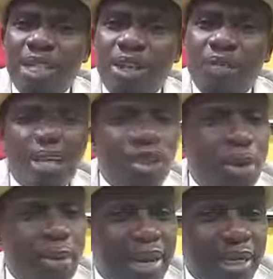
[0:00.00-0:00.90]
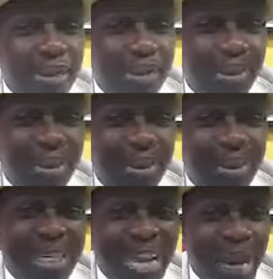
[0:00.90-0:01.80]
of the young man
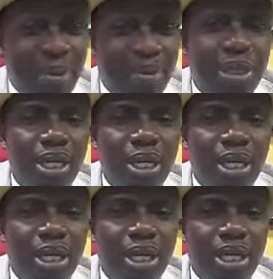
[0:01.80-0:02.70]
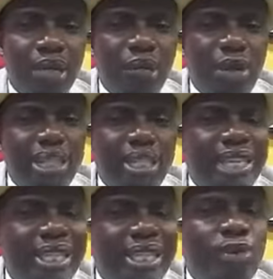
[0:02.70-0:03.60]
now, which
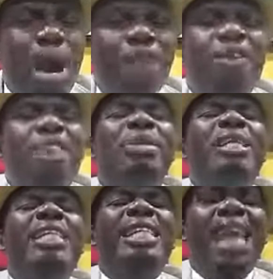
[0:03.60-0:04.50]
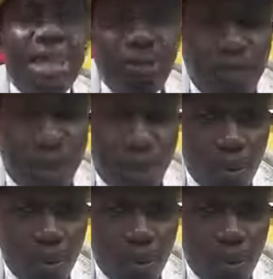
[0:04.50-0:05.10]
the wife have been yearning for?